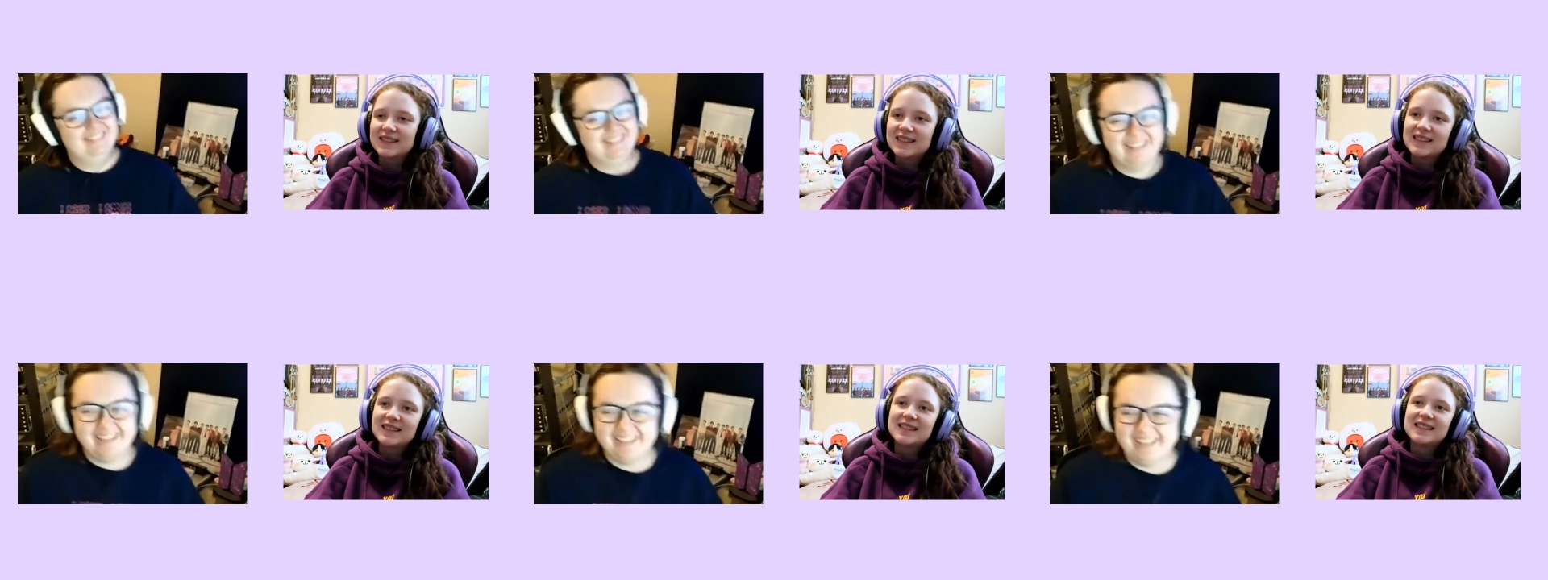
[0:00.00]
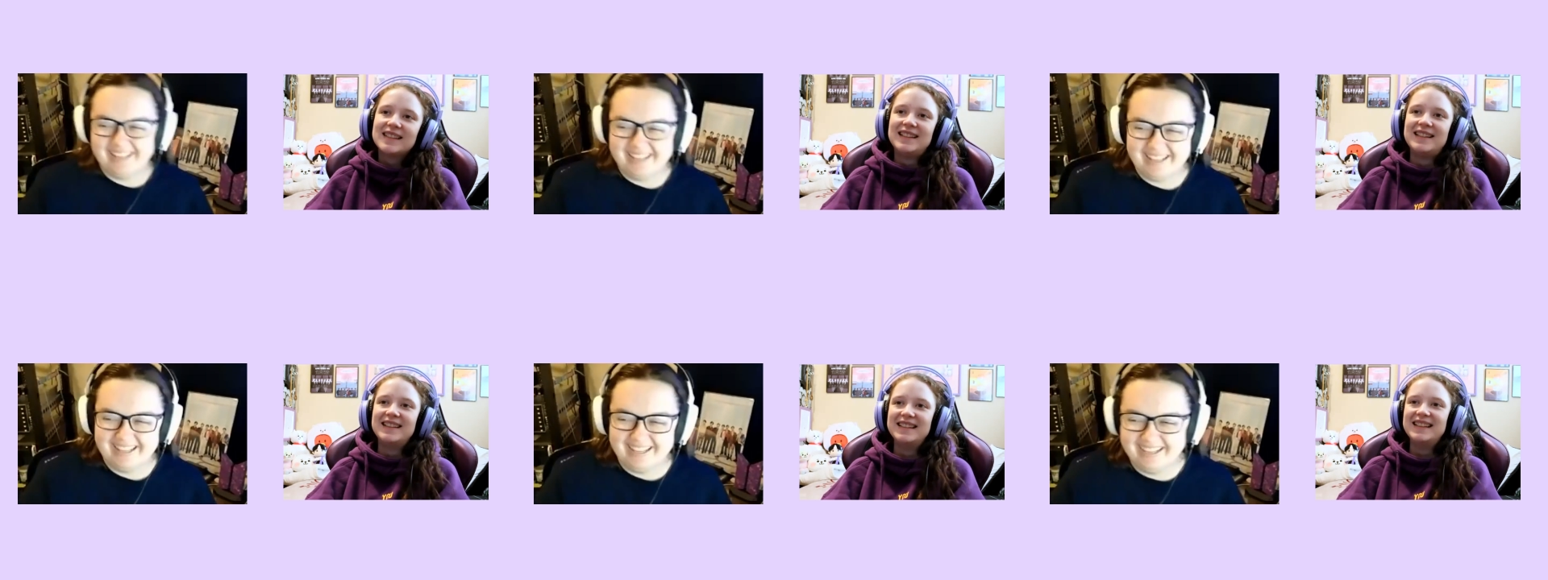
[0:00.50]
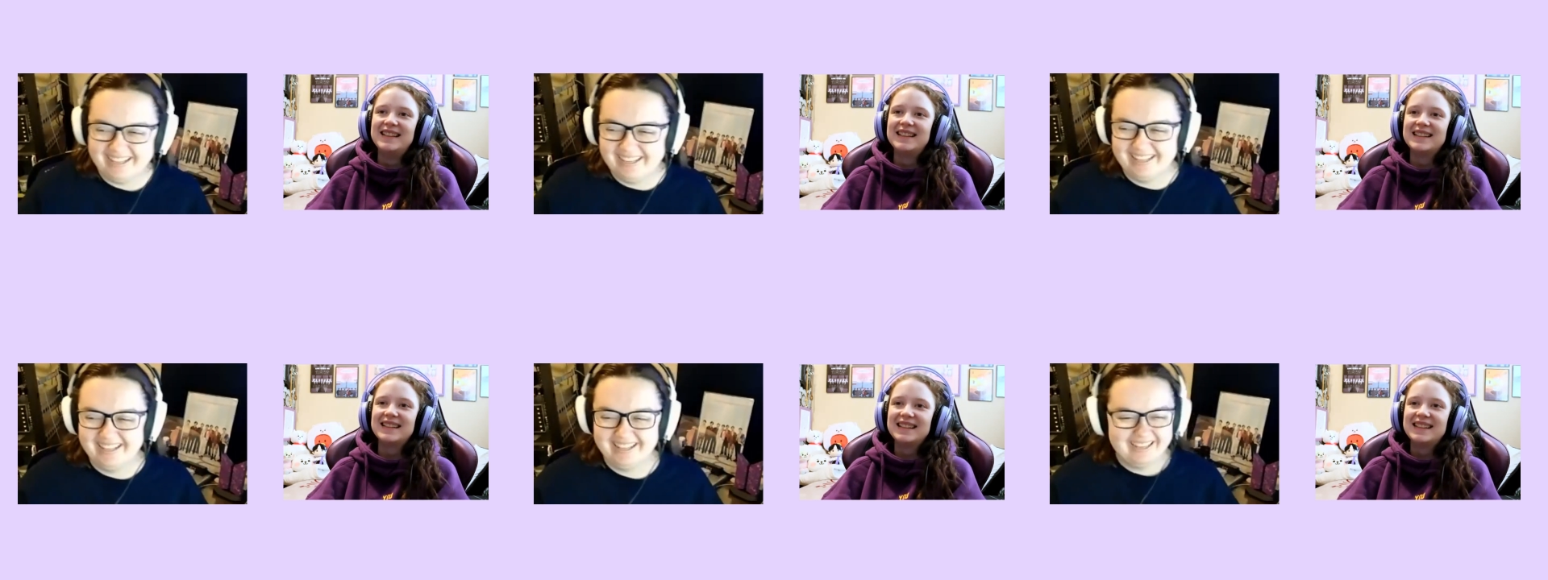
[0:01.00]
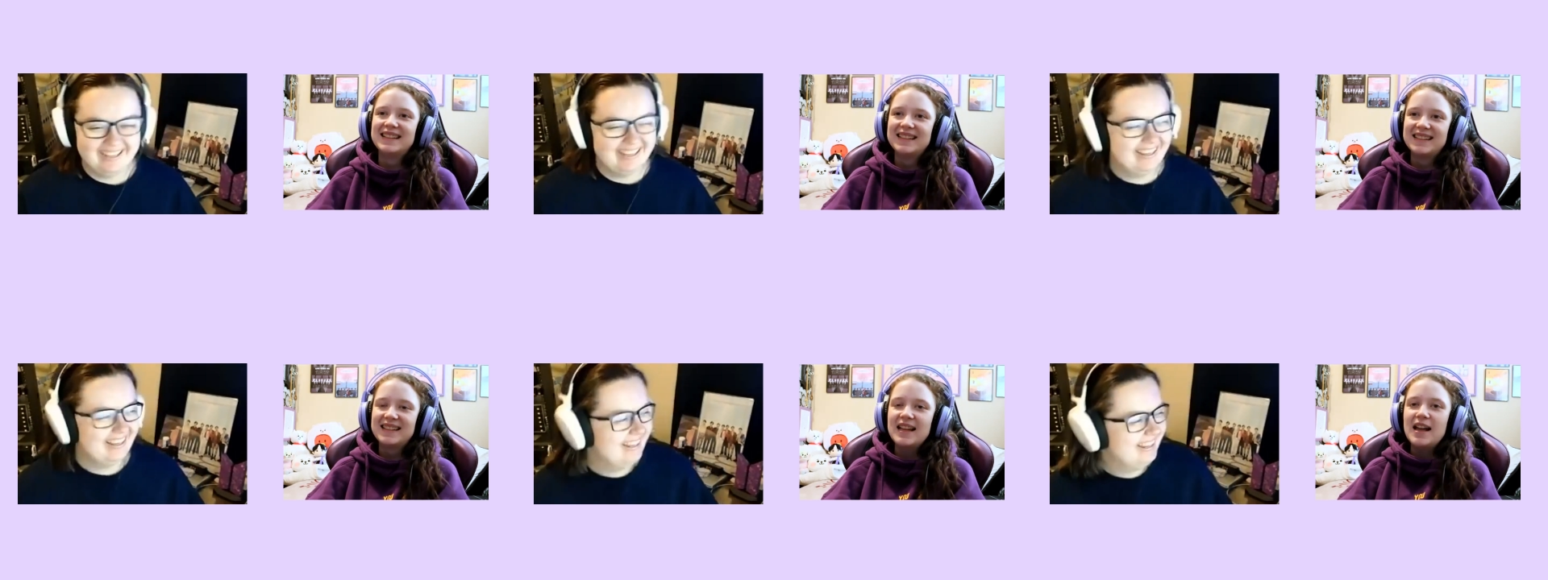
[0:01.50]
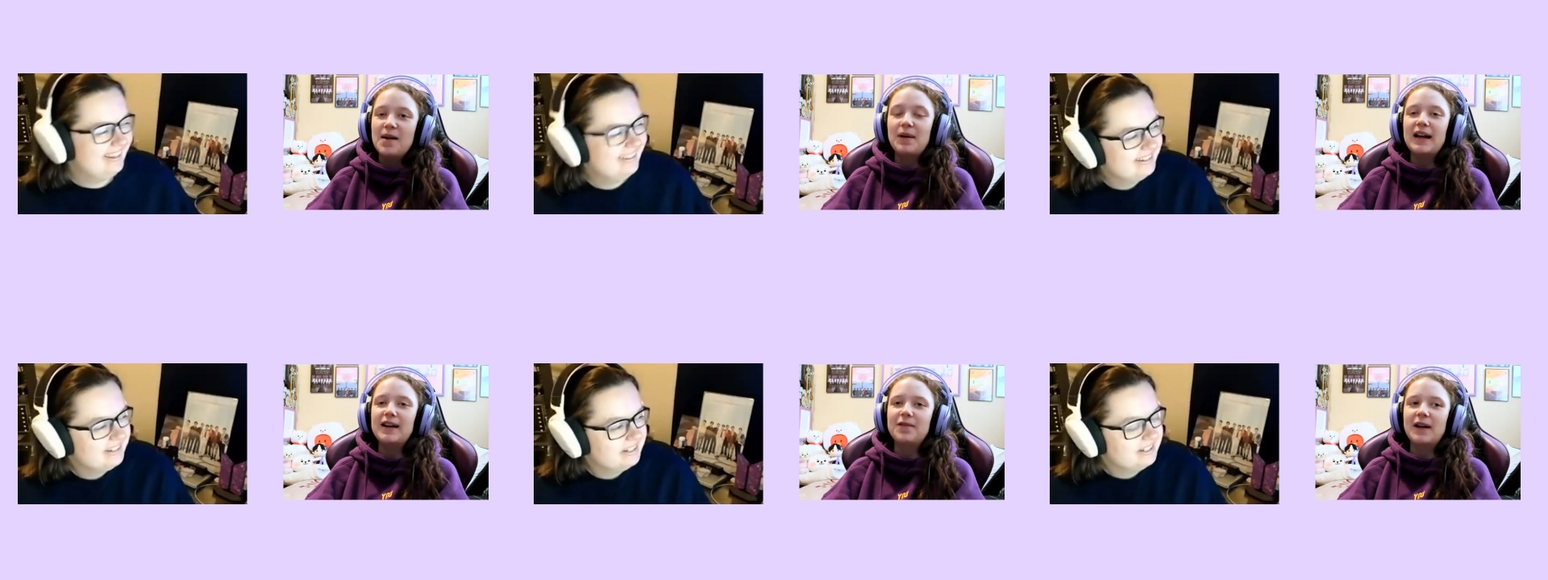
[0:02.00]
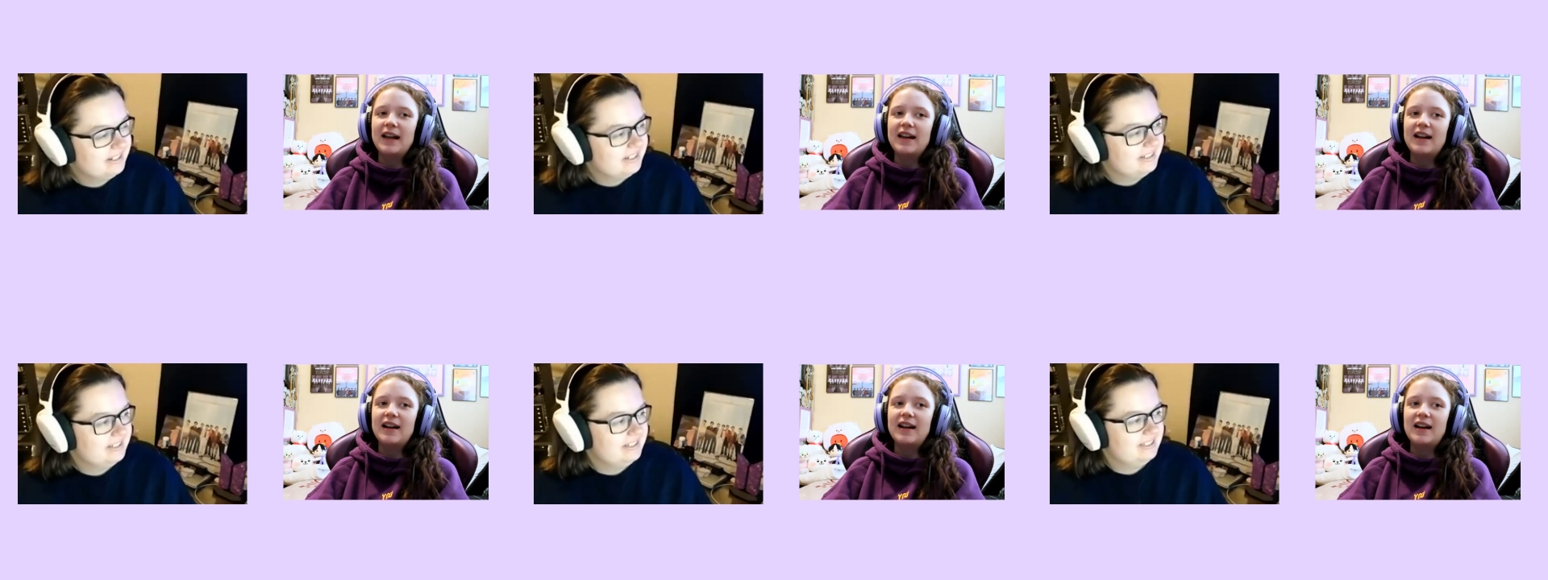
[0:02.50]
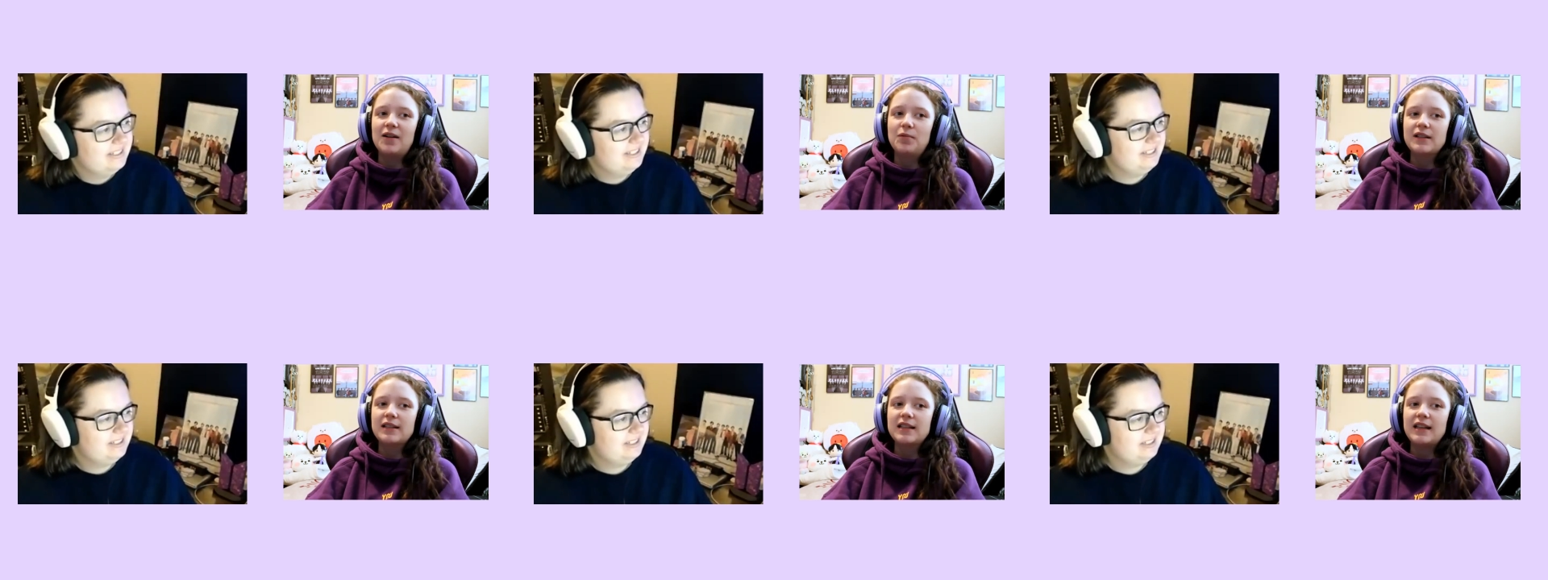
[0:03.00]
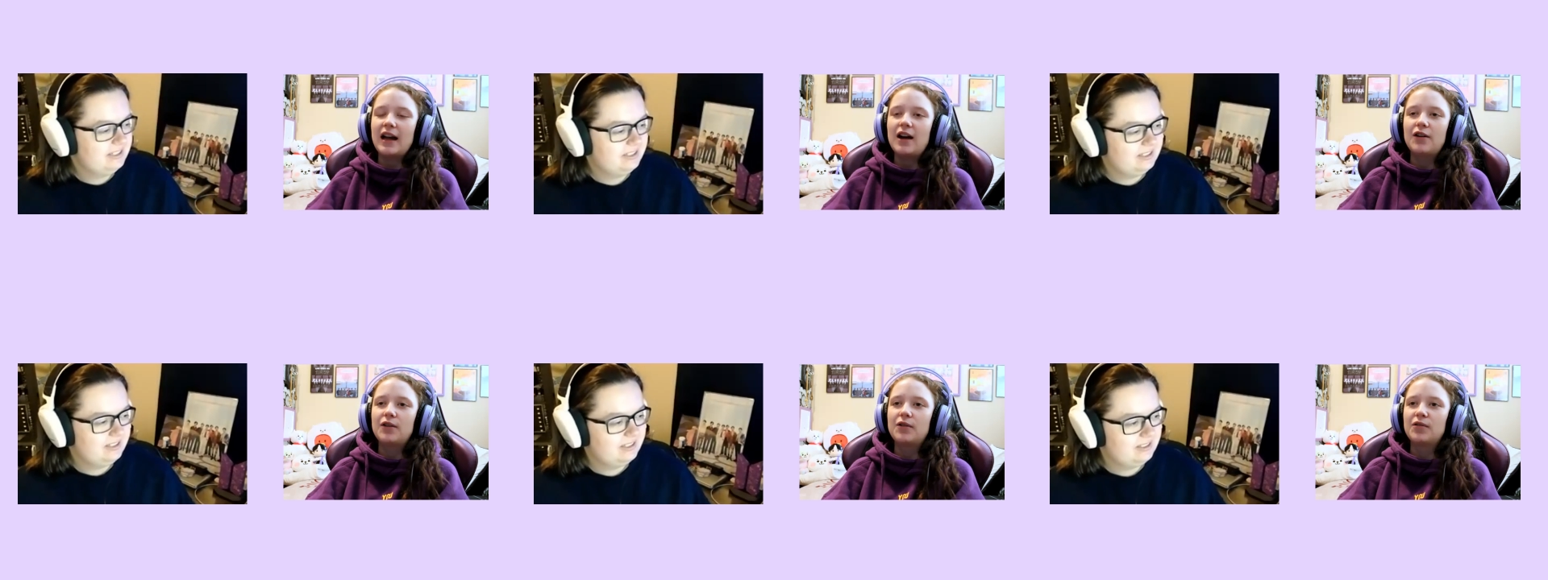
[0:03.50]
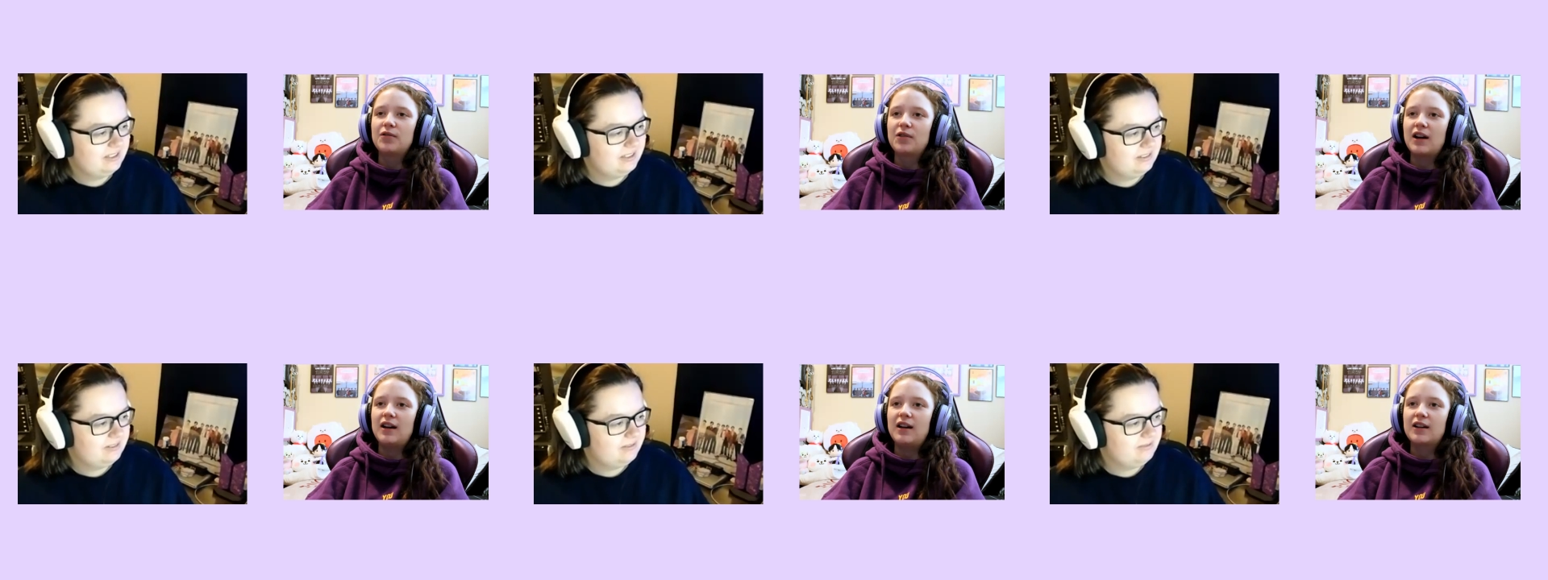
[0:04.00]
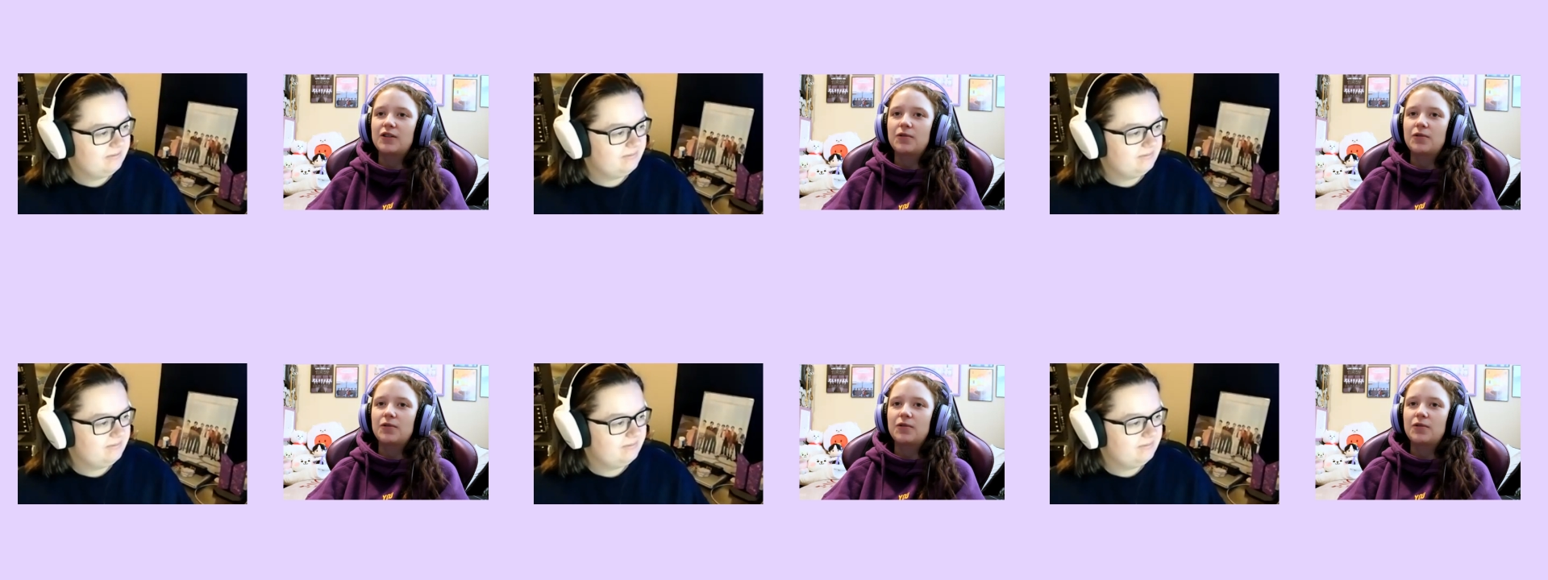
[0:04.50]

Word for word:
Speaker 1: but anyway, uh, we'll see how uh,